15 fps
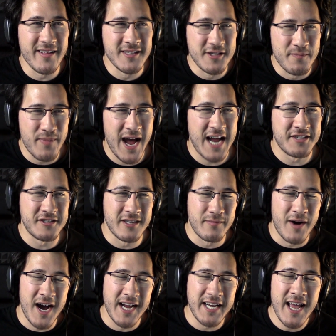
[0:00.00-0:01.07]
that's a passion of
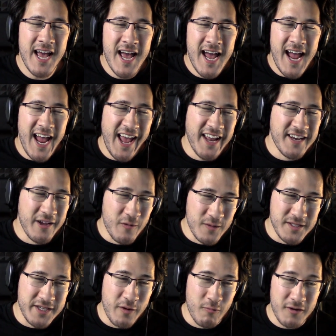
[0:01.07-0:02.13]
mine, and it
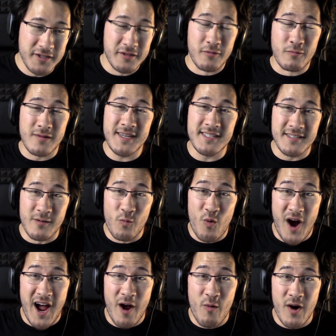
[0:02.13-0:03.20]
was the original reason
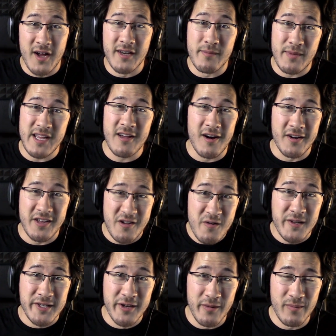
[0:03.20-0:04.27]
why I wanted to be on
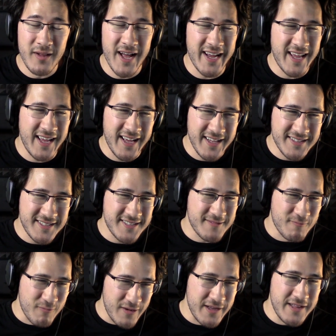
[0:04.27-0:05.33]
YouTube. Like, it's
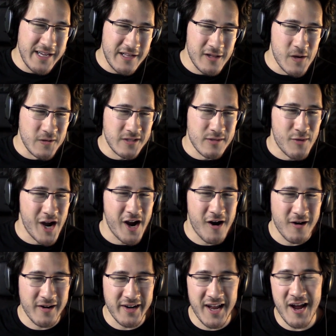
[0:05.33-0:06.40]
really close to my
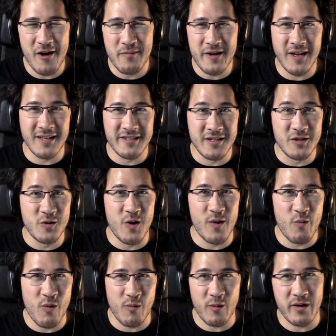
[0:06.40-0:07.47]
heart, and I hope you guys enjoy
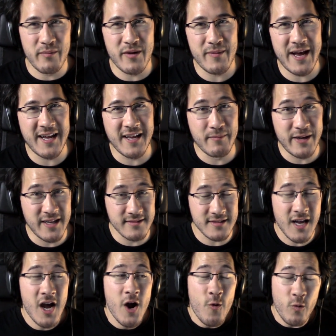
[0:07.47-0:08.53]
what we're going to be making,
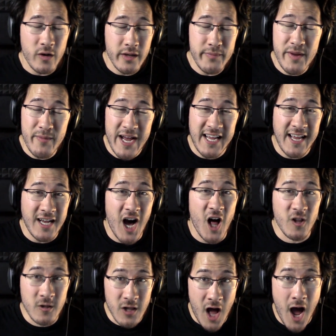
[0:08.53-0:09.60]
because we're going to be making
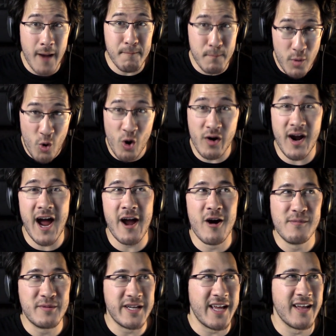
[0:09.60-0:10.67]
a lot more. I
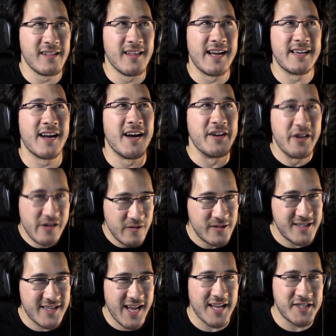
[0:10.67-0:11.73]
hope to get like a new
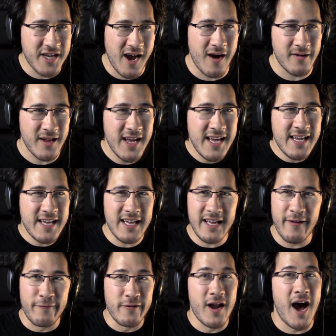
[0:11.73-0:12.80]
sketch out,
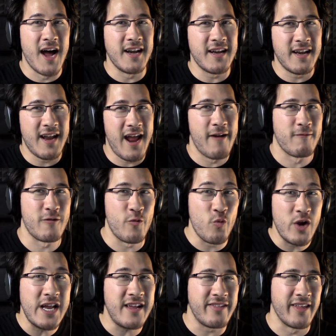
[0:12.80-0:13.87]
if not every
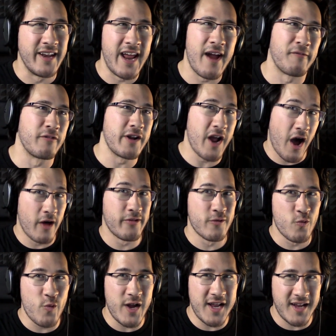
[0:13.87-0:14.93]
week, then every
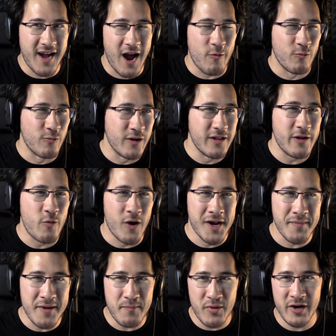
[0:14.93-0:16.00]
other week. I really want
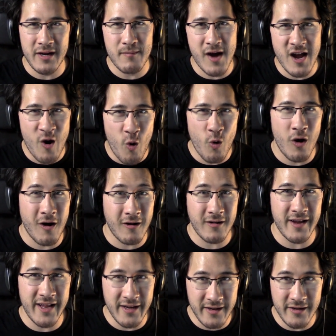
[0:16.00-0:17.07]
to be putting my whole
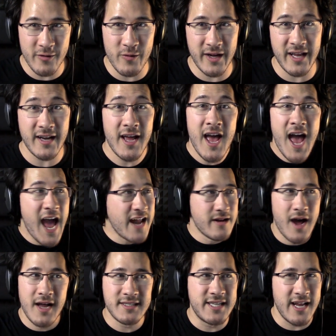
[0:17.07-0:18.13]
heart into doing it, and
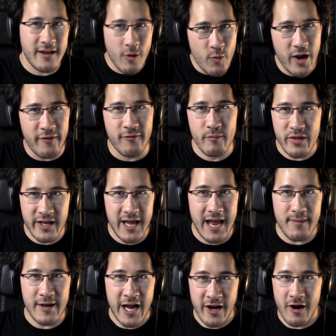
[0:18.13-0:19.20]
not take away from the
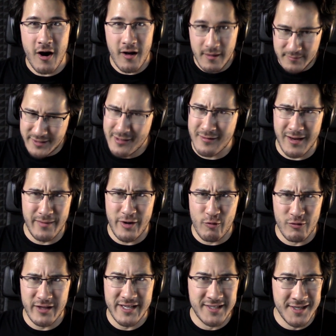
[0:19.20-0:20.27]
gaming at all. I'm still going to be
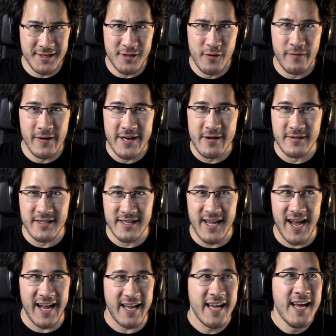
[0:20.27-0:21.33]
releasing two videos a
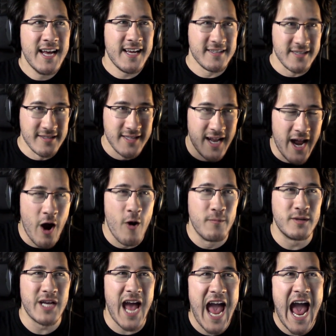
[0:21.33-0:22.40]
day. It's just that I
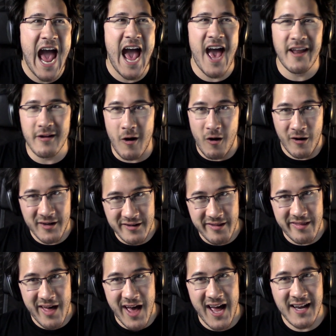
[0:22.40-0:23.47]
hope to add on to
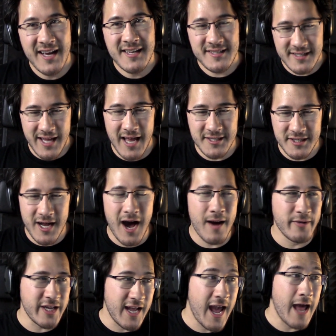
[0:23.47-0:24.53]
that sketch
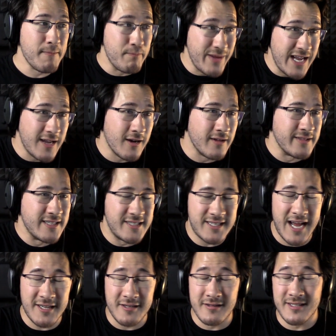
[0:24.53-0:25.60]
comedy. And being on this
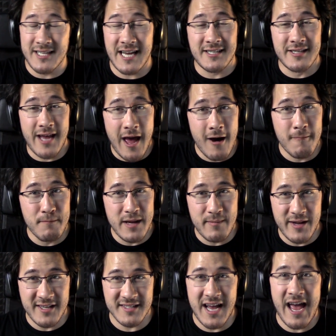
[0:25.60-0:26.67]
schedule has actually helped me,
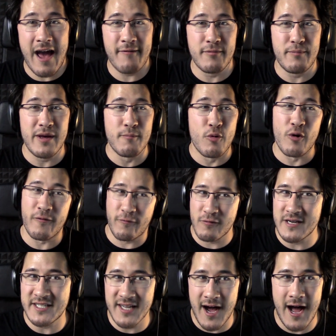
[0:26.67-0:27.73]
because I have a bit more
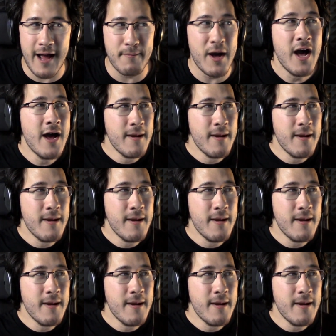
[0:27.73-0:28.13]
free time,